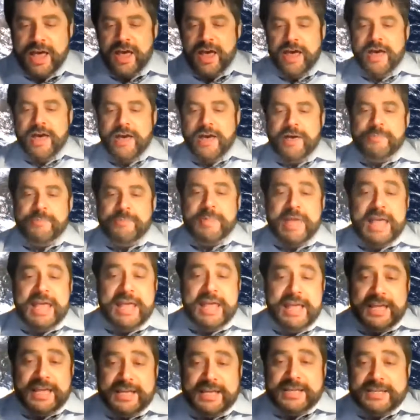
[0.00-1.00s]
Um,
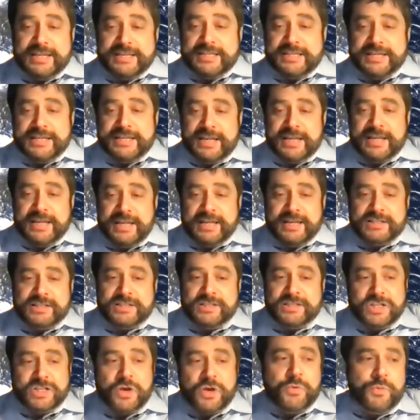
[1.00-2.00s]
and uh,
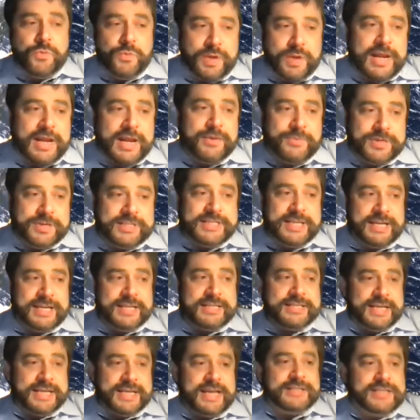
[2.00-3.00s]
so what I would say
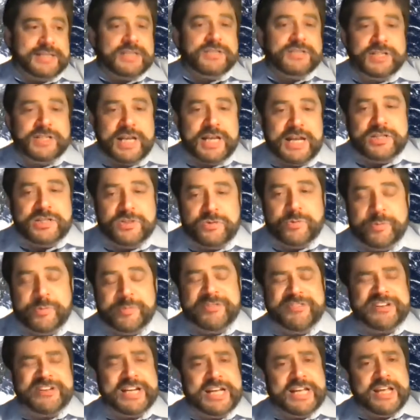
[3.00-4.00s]
is, yes, education would
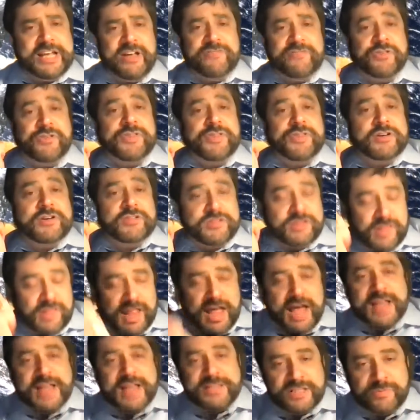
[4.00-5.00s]
be very helpful. There's
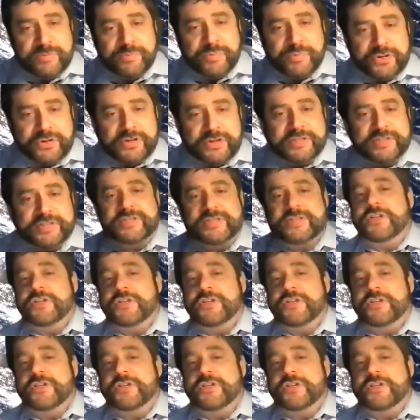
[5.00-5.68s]
lots of books.